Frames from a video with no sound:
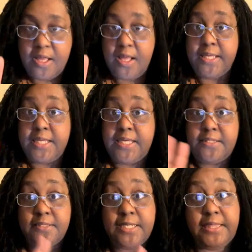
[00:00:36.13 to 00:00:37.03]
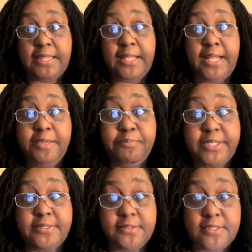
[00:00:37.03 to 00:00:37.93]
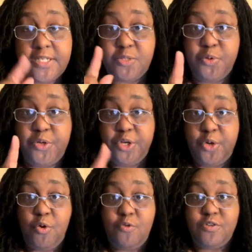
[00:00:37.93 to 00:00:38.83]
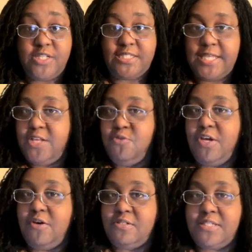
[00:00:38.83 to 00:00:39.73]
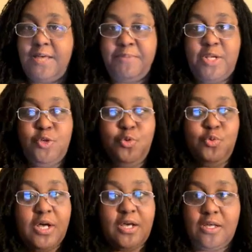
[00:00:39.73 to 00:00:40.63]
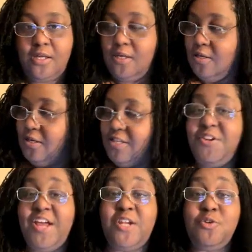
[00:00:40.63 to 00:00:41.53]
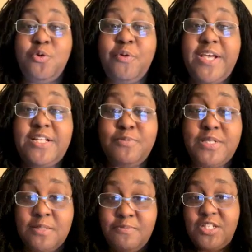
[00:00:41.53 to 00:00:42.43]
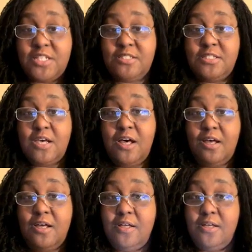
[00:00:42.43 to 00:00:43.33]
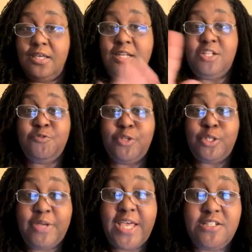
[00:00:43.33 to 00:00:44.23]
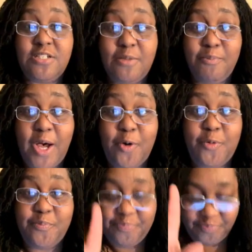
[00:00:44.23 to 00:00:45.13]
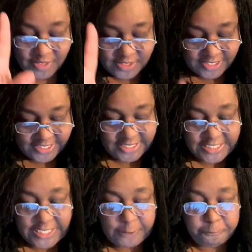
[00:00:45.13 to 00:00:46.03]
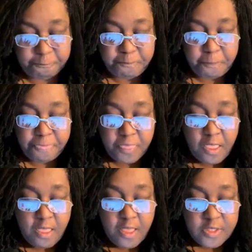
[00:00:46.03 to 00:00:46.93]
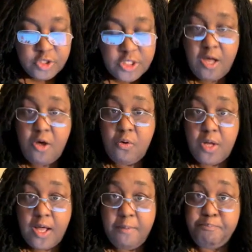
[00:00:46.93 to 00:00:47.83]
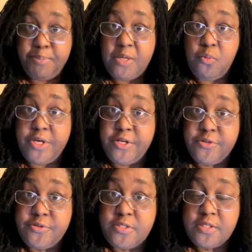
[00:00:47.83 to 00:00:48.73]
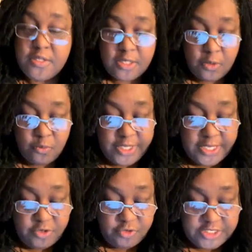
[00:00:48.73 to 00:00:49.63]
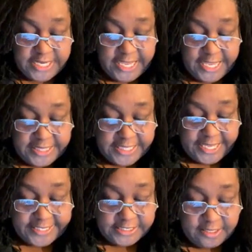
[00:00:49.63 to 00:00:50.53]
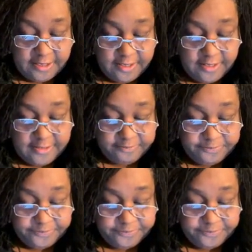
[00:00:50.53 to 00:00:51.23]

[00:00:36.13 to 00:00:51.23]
Again, hit that like button because we're going to go over this. And you notice that my new, they're not new arrangements. I'm just in a different location in my home. So let's continue. So, big winners. We understand that now